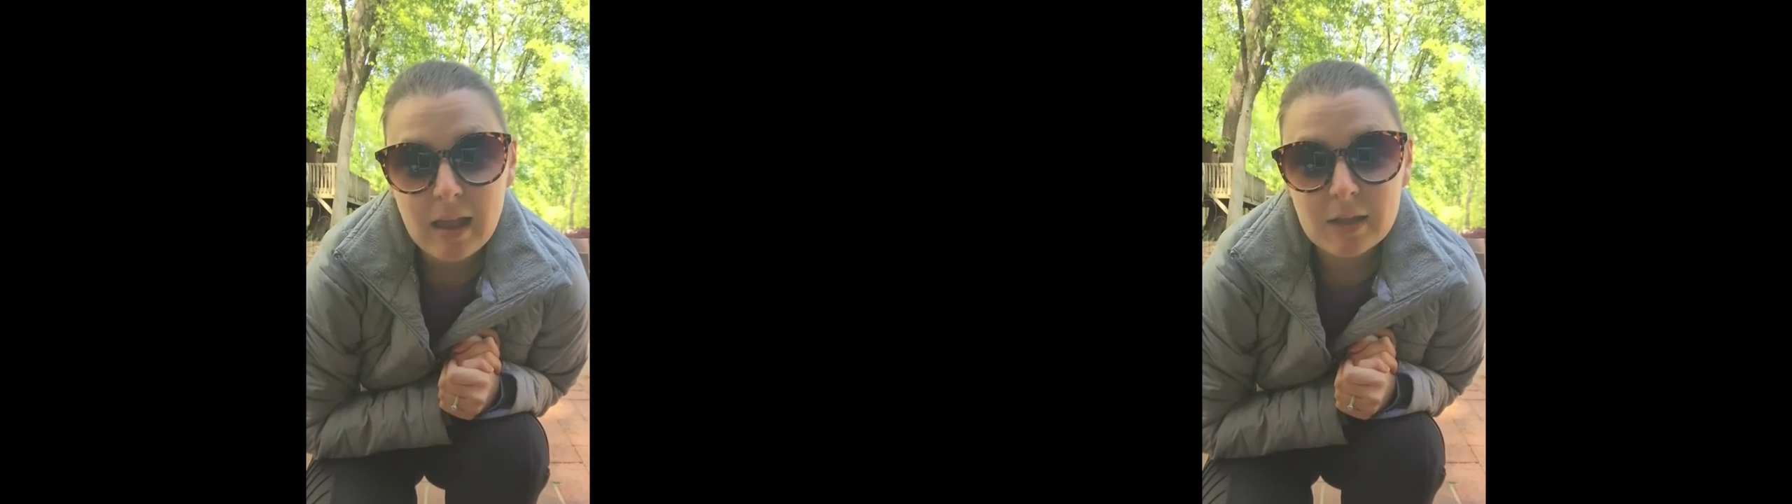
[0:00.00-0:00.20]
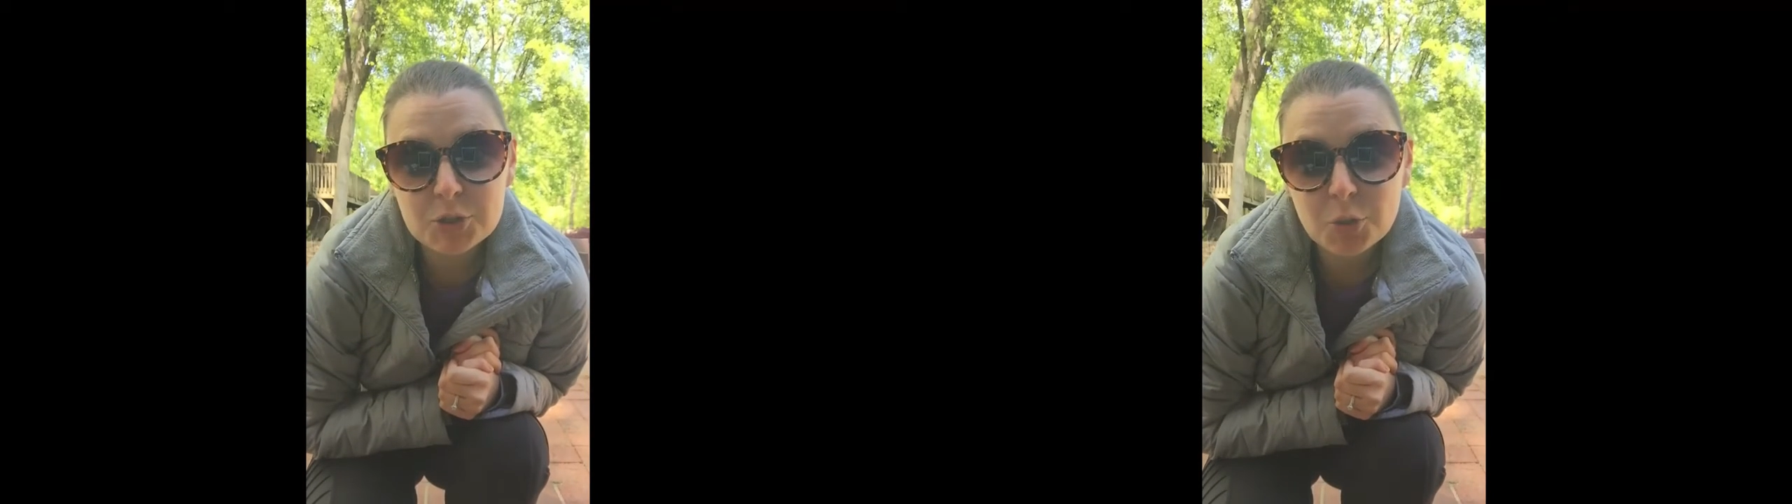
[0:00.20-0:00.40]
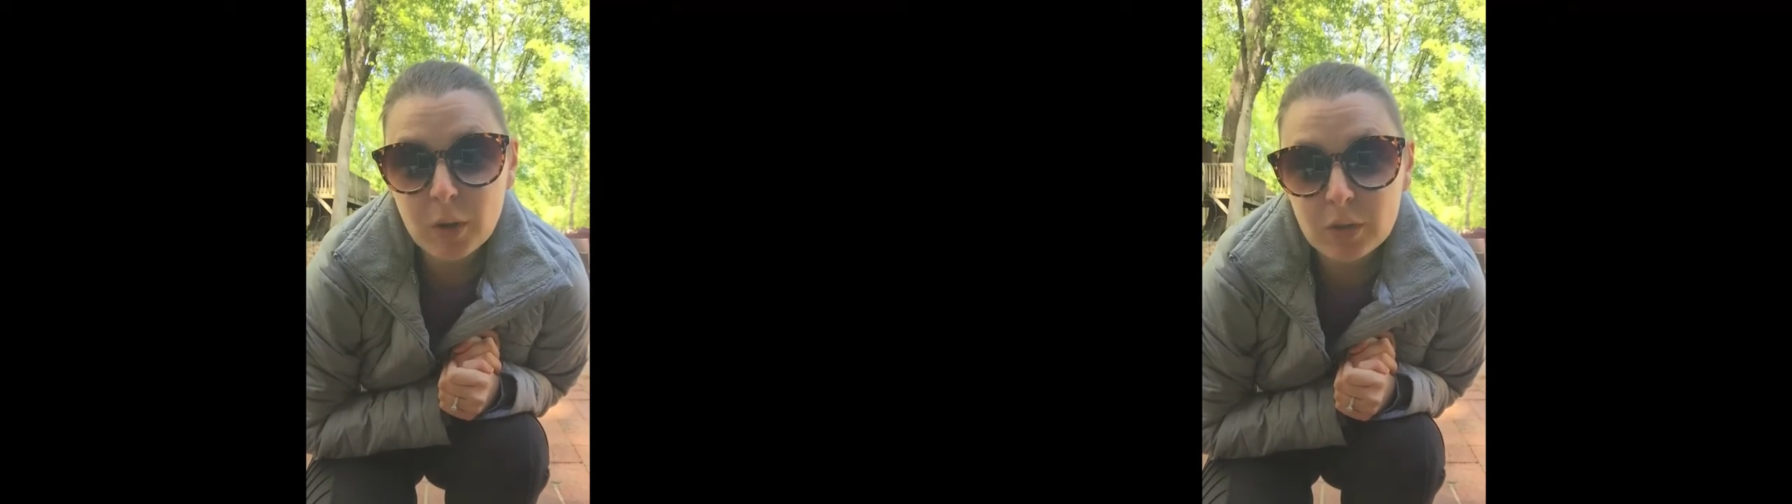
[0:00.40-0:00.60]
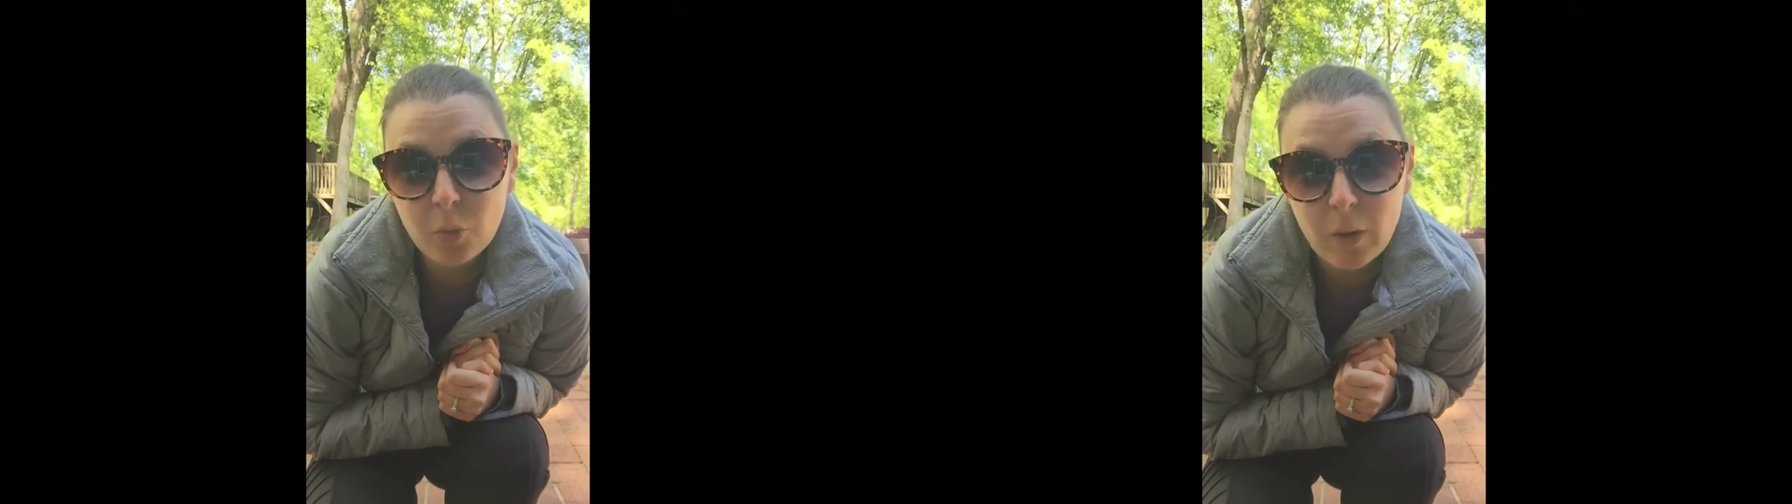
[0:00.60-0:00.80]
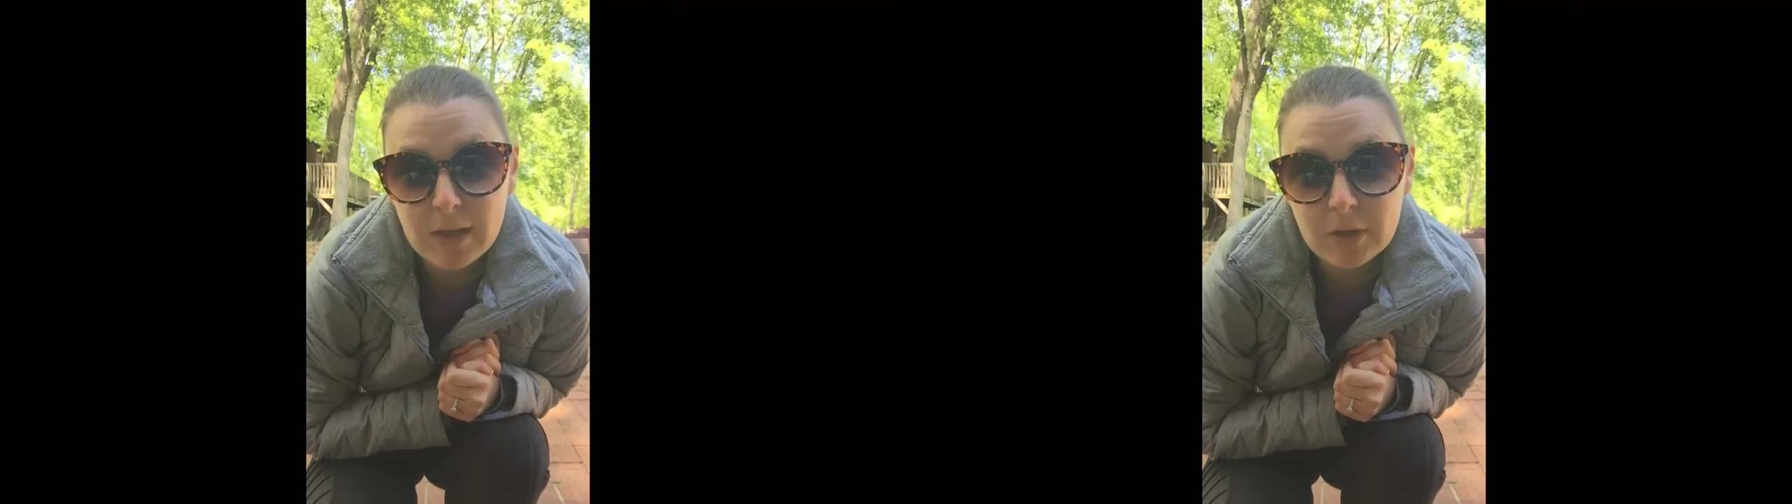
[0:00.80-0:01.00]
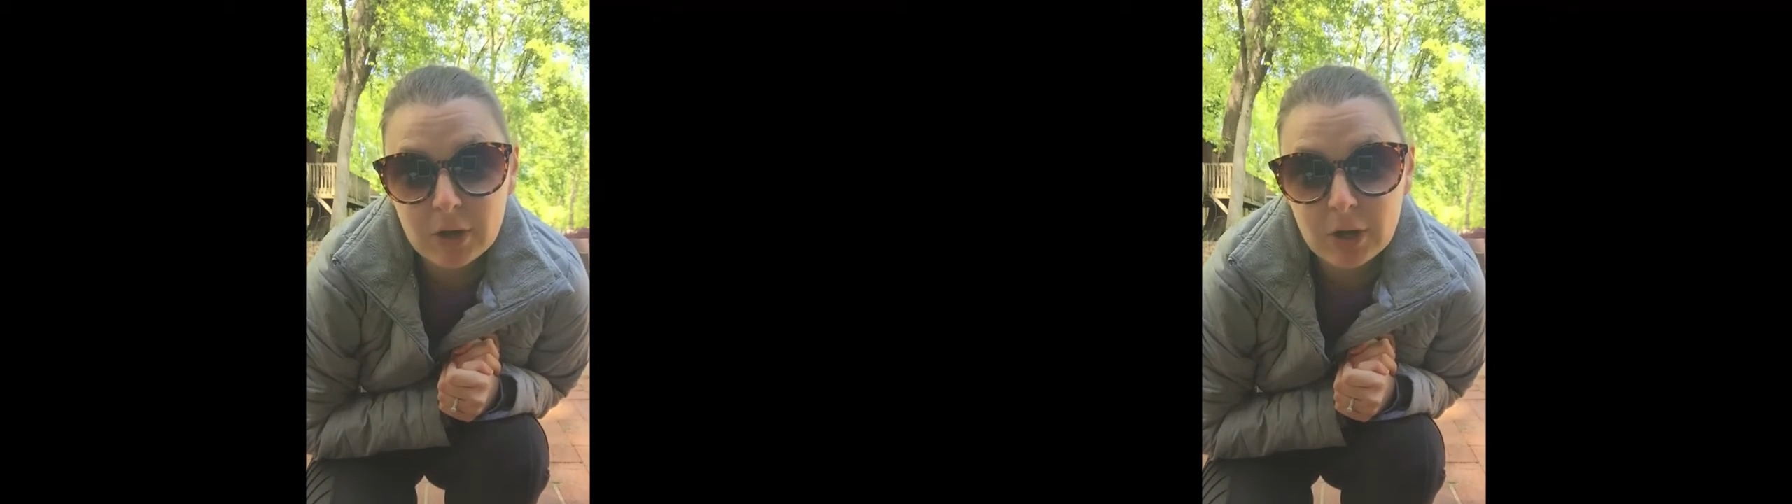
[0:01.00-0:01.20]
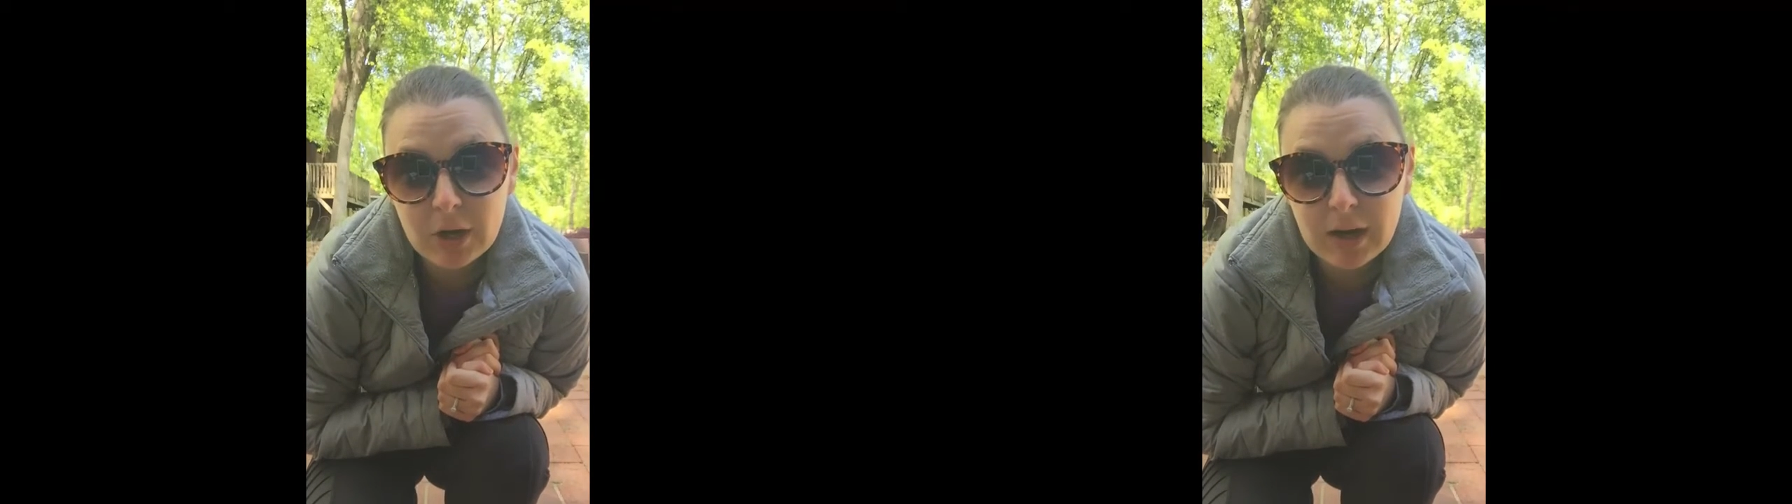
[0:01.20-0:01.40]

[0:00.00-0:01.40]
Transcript: enjoy the weather,